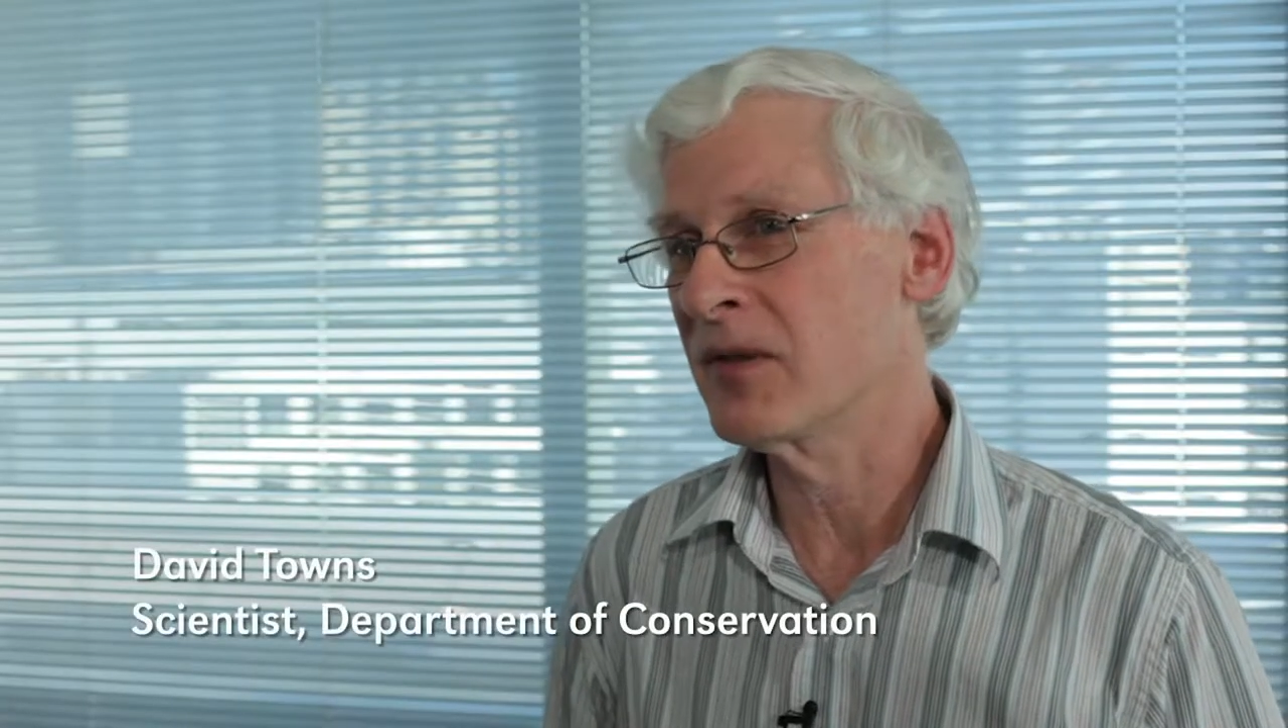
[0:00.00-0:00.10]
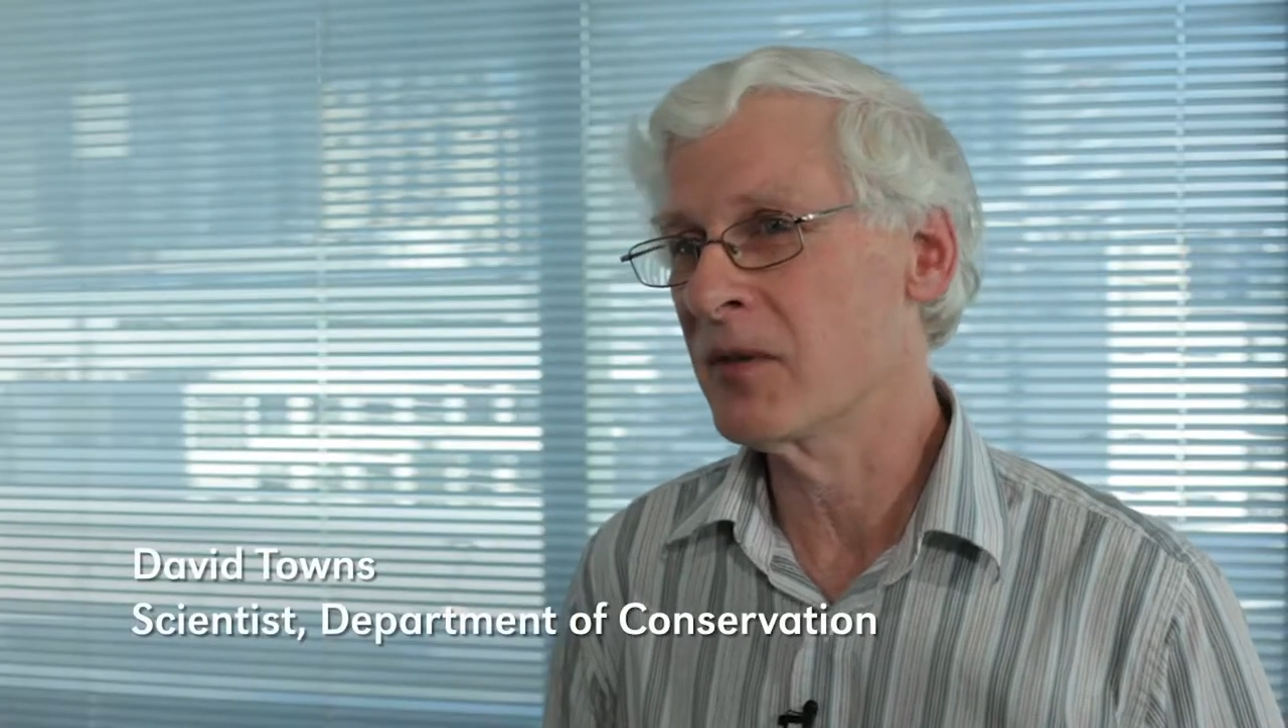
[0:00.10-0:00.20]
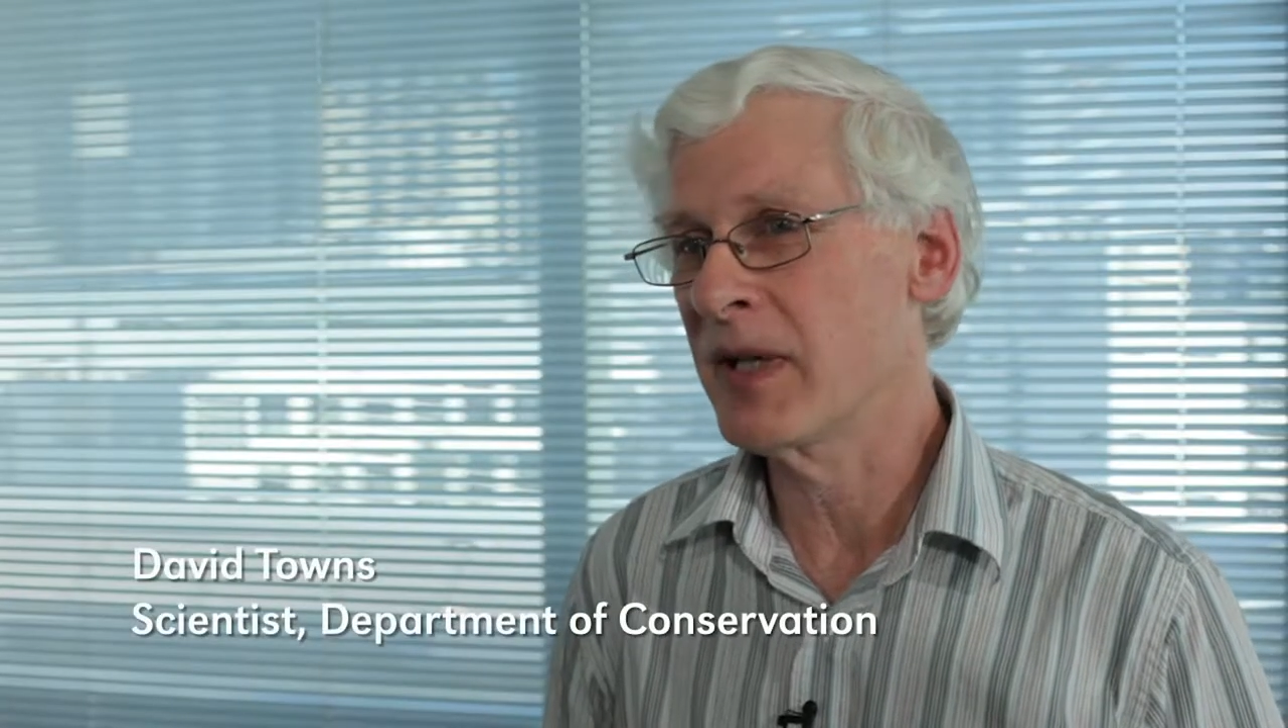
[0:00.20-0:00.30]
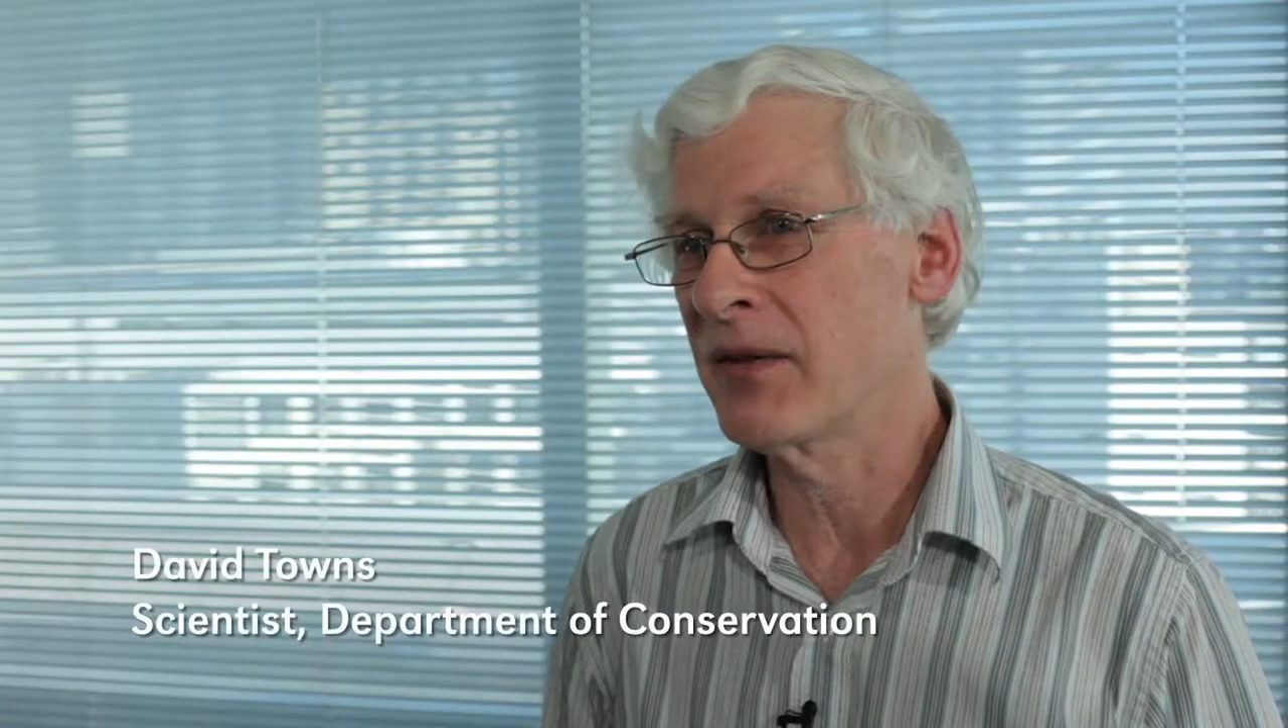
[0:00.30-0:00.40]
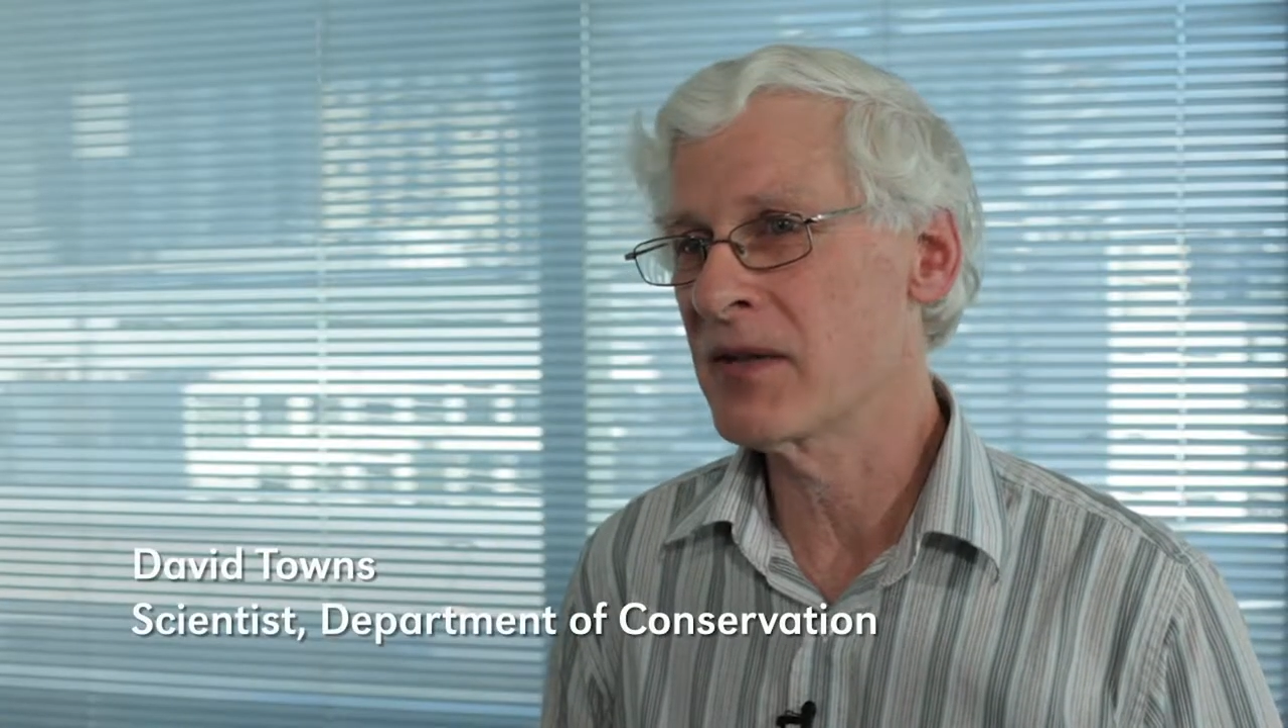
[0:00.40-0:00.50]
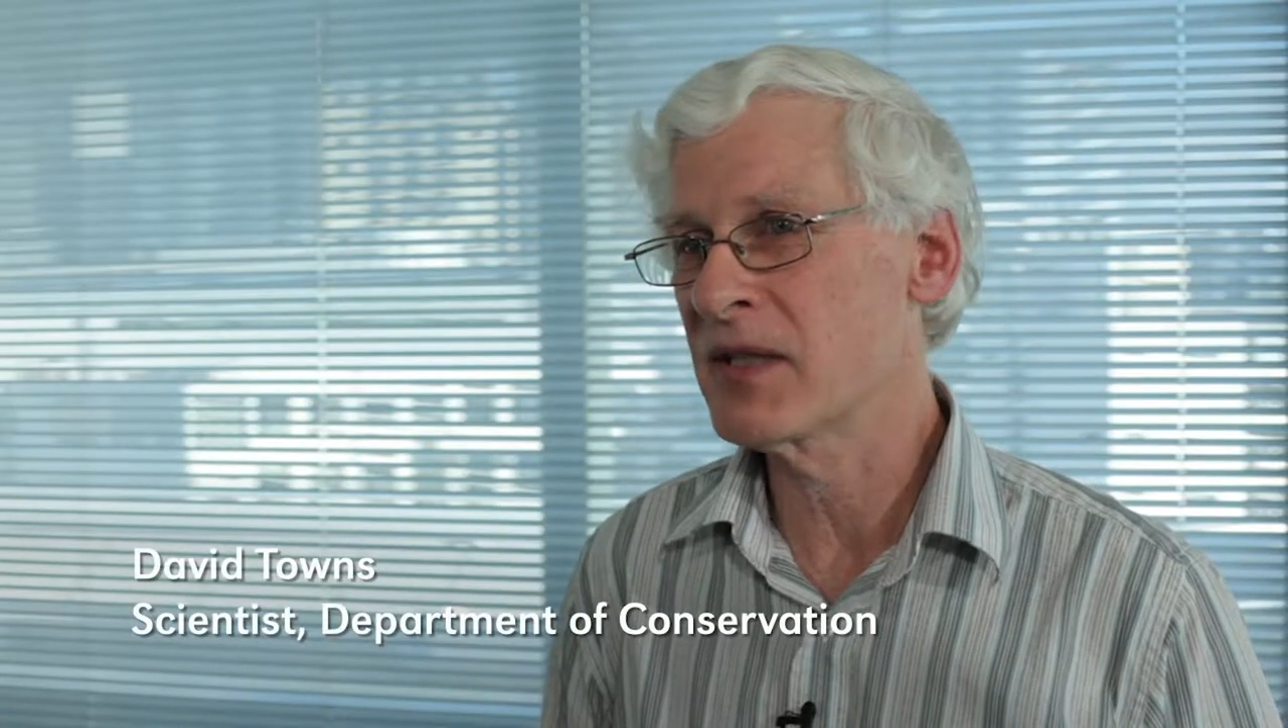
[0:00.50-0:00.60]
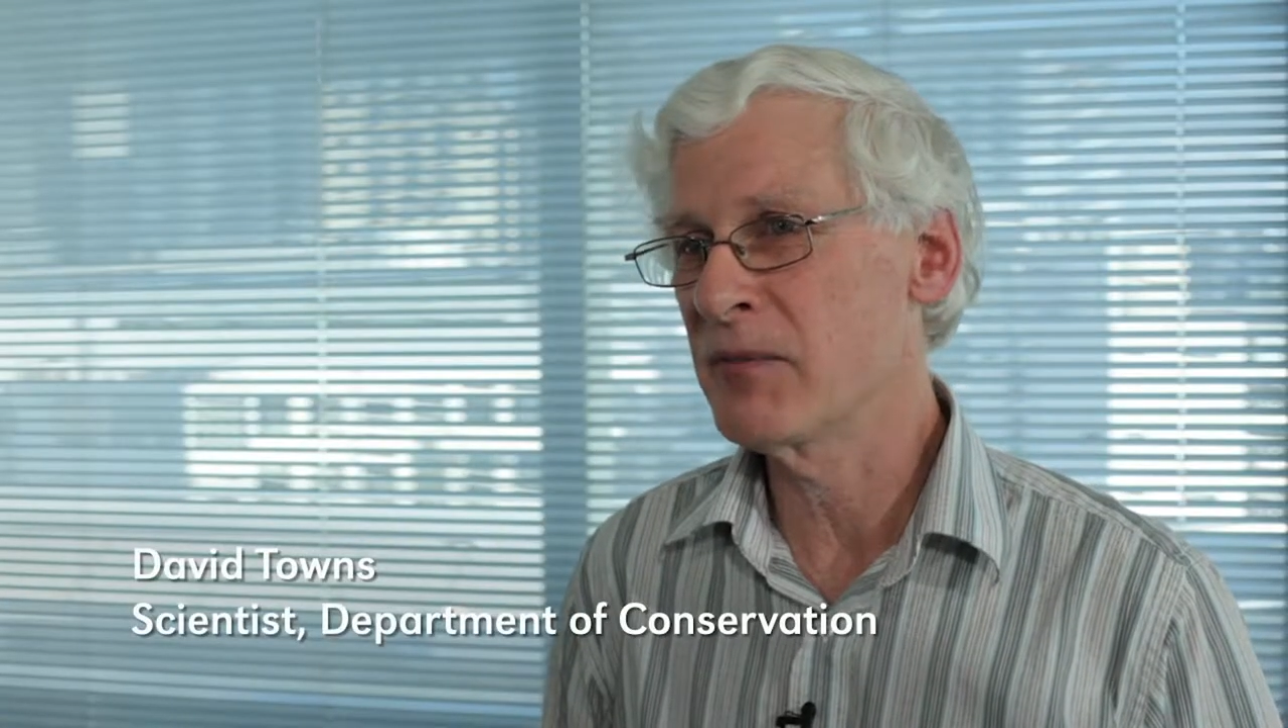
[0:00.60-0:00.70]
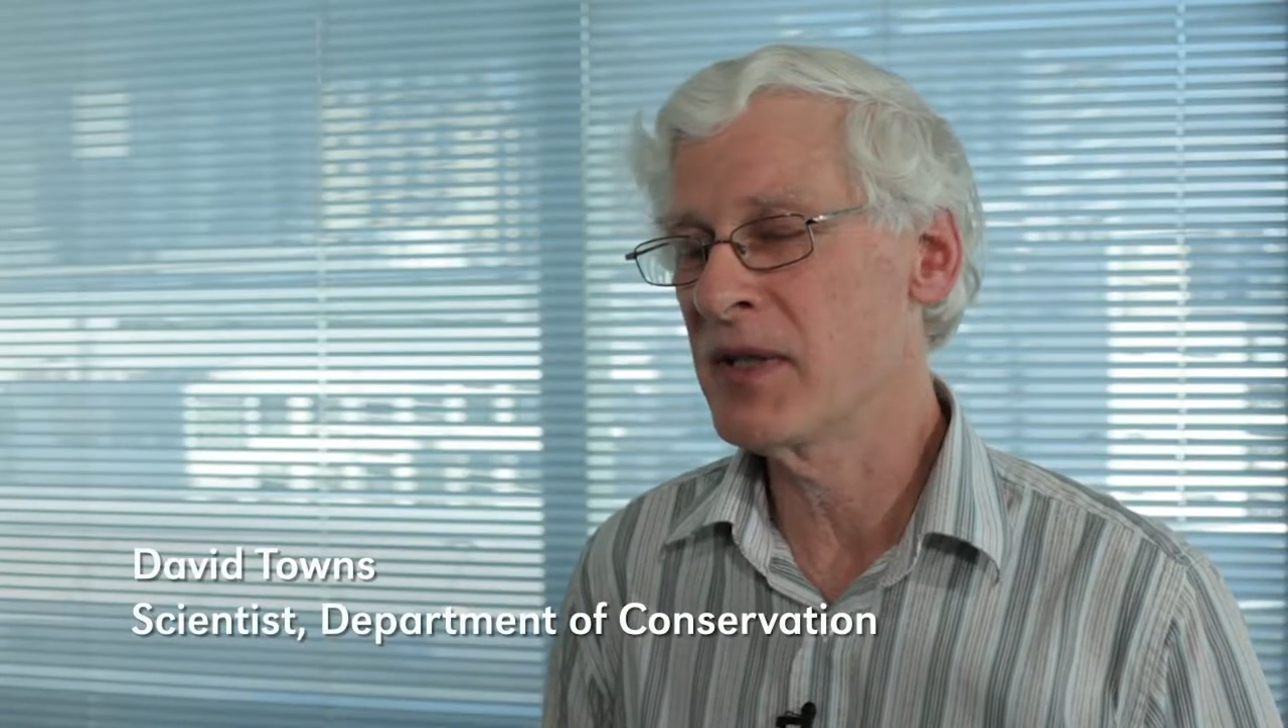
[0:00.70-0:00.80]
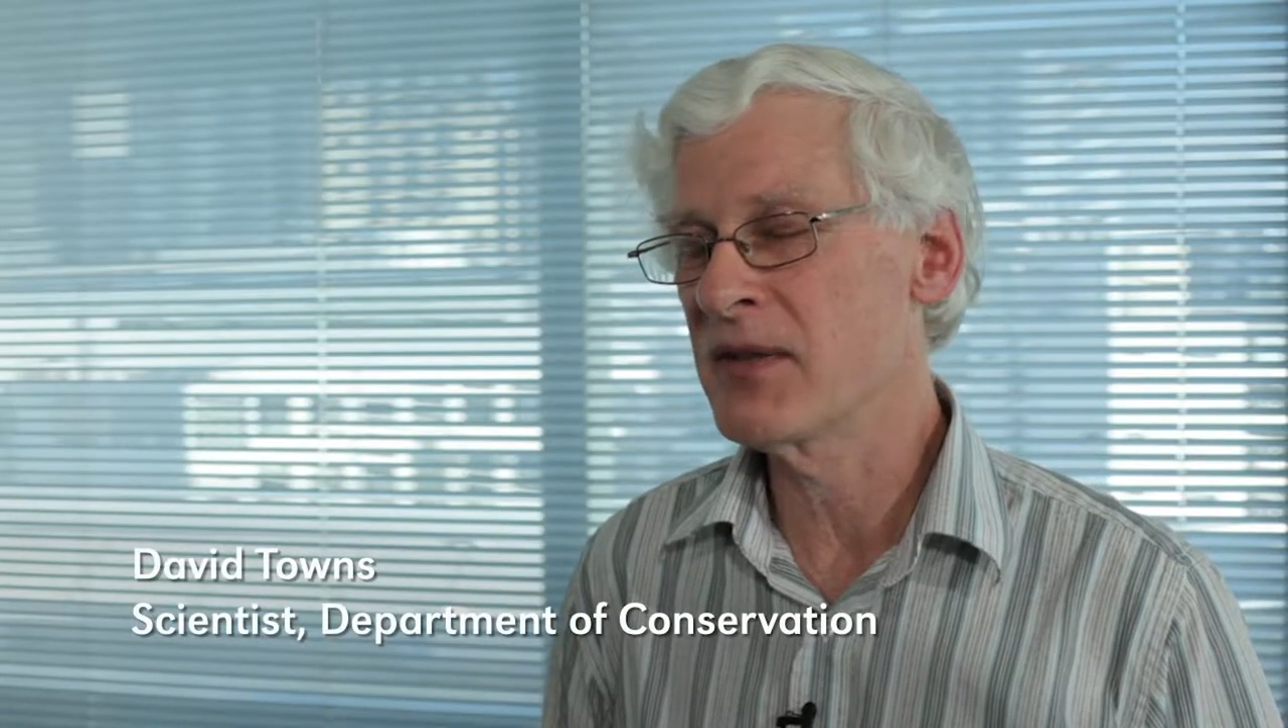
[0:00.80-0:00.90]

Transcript: Little Barrier some